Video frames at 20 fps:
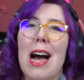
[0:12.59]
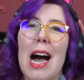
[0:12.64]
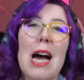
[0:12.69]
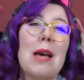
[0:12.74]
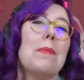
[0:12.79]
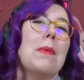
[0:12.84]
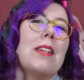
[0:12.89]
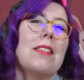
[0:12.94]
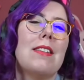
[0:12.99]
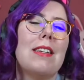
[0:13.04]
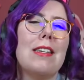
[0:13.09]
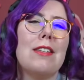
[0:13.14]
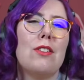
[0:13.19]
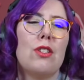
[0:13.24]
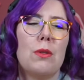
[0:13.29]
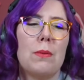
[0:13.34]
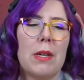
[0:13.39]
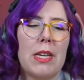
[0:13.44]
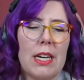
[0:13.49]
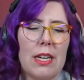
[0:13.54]
I'm excited.
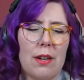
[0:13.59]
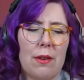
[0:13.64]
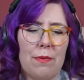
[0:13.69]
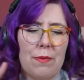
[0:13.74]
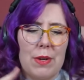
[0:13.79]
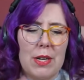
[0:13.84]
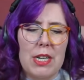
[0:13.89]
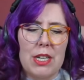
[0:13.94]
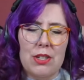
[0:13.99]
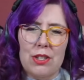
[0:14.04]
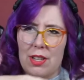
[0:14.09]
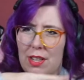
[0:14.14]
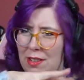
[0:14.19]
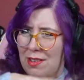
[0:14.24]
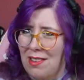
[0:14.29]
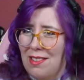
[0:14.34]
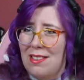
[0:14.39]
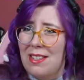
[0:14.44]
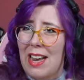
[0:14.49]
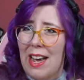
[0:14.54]
So we kind of finished the
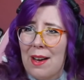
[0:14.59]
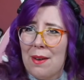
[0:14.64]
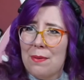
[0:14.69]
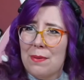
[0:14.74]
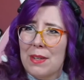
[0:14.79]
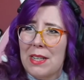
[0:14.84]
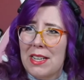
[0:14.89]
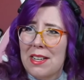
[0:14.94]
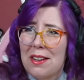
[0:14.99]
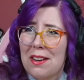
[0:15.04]
Daphne